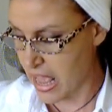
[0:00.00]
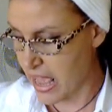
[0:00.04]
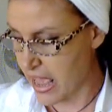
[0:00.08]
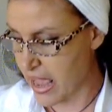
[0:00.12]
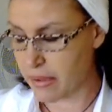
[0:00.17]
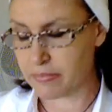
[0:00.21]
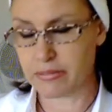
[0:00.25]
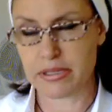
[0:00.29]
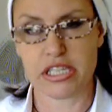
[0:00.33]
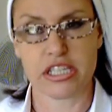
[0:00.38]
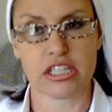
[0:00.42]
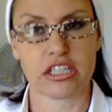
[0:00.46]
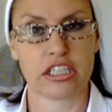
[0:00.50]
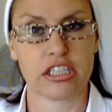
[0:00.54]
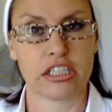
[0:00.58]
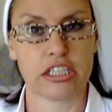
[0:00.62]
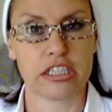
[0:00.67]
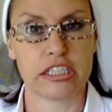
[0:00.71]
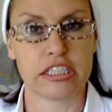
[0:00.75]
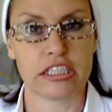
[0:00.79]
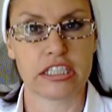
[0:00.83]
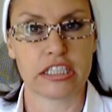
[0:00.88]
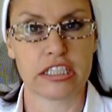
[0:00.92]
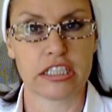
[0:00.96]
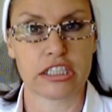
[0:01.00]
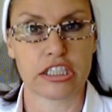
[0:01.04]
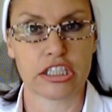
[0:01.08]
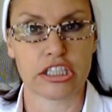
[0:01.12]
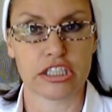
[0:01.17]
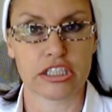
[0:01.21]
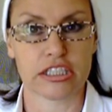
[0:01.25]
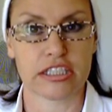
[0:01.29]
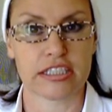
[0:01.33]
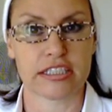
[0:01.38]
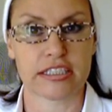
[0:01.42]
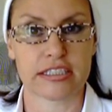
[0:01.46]
Absolutely
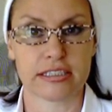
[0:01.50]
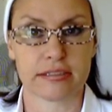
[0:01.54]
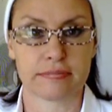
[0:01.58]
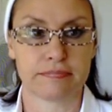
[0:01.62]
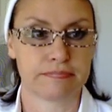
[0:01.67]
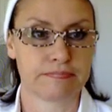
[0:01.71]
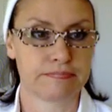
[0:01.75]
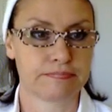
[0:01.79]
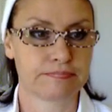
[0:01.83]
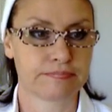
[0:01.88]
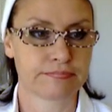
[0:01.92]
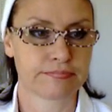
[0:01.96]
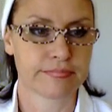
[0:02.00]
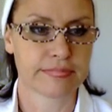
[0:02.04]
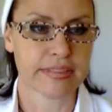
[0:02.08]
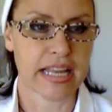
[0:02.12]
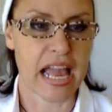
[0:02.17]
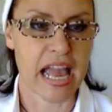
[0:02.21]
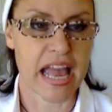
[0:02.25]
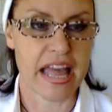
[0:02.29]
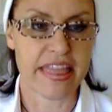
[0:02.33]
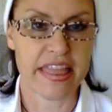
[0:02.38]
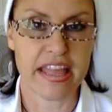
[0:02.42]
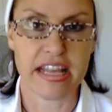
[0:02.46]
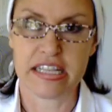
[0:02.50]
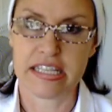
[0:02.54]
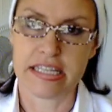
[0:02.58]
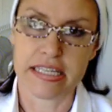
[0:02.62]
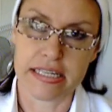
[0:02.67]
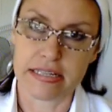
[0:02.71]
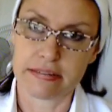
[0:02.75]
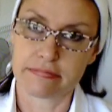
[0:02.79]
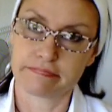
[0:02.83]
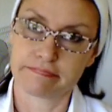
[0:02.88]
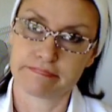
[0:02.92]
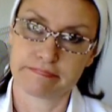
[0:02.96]
delicious. And that's
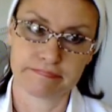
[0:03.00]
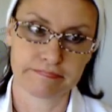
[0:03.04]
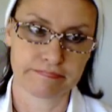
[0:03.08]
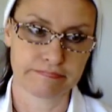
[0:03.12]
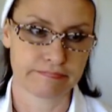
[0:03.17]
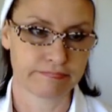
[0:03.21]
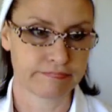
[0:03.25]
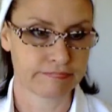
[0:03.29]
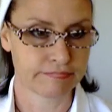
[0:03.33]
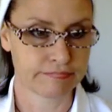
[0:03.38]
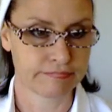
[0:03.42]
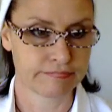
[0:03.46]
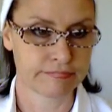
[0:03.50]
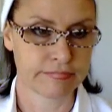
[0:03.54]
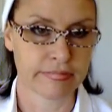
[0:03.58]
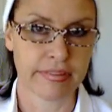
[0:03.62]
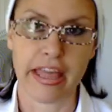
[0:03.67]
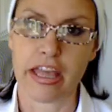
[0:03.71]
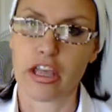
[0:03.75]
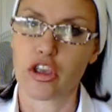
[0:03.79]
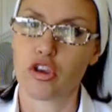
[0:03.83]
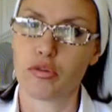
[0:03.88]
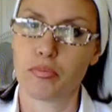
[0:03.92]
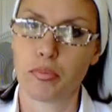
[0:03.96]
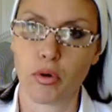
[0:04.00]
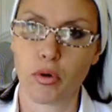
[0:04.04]
it. Thank you,